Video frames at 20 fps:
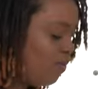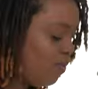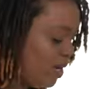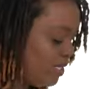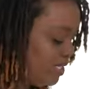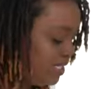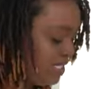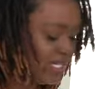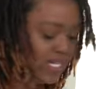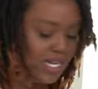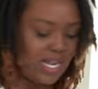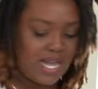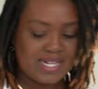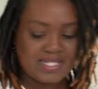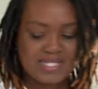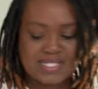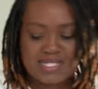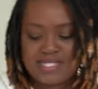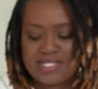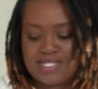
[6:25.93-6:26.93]
once the
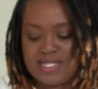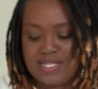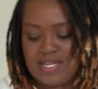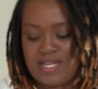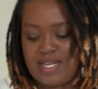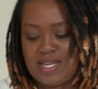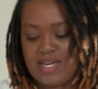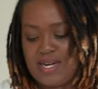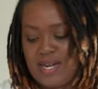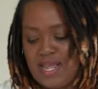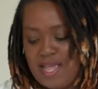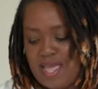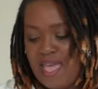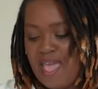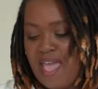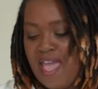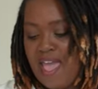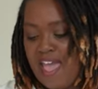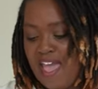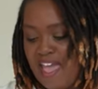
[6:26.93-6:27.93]
closet is done,
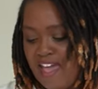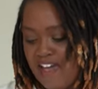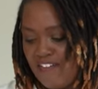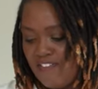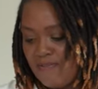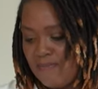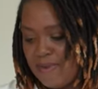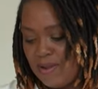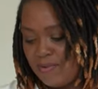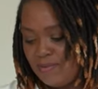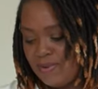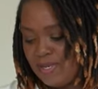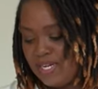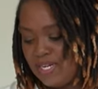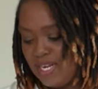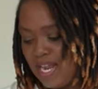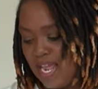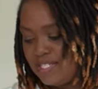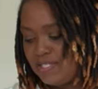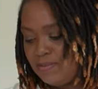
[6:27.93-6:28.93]
have my really
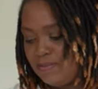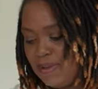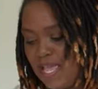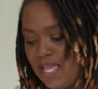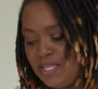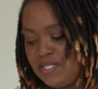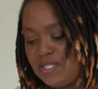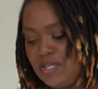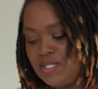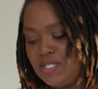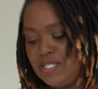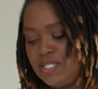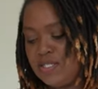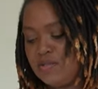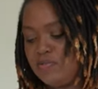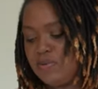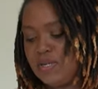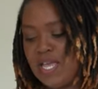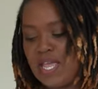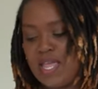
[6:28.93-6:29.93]
nice bags on
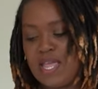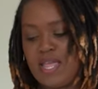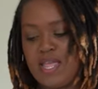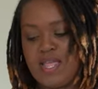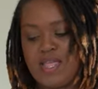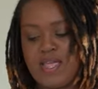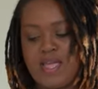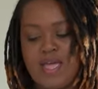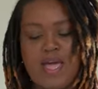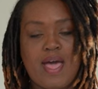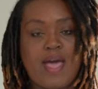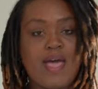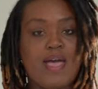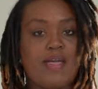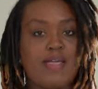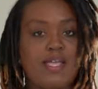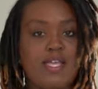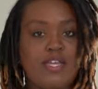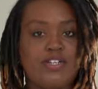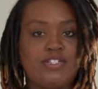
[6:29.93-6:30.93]
display.
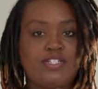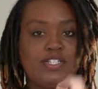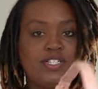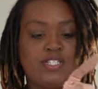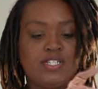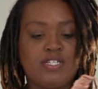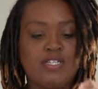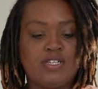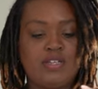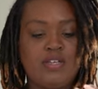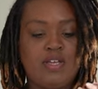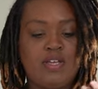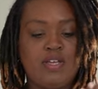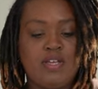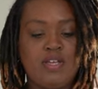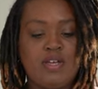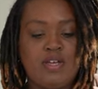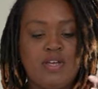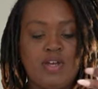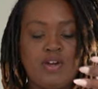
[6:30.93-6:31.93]
Here's the
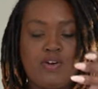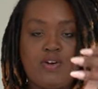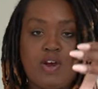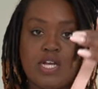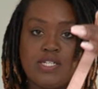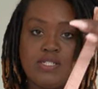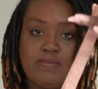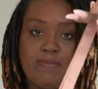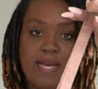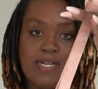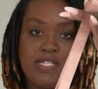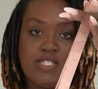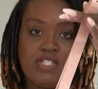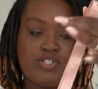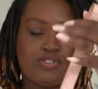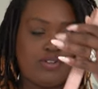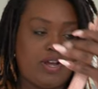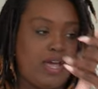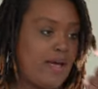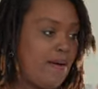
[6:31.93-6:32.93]
crossbody
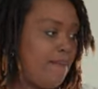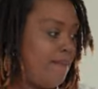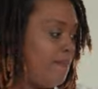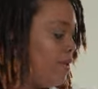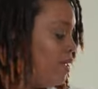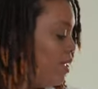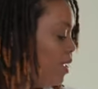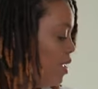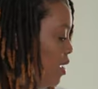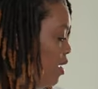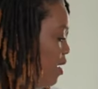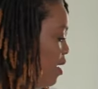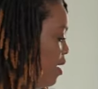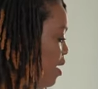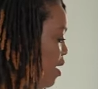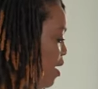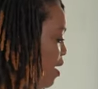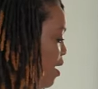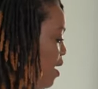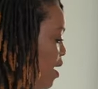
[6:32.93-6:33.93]
strap.
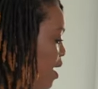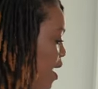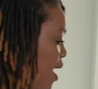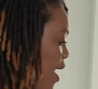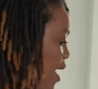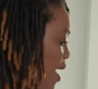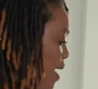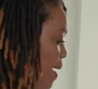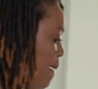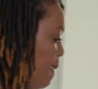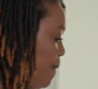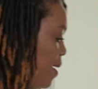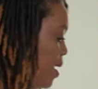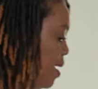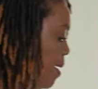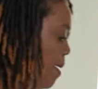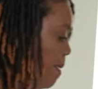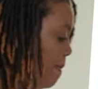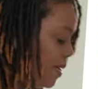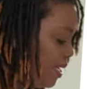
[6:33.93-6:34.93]

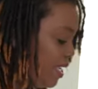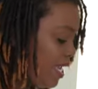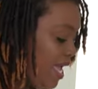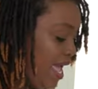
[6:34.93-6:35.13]
But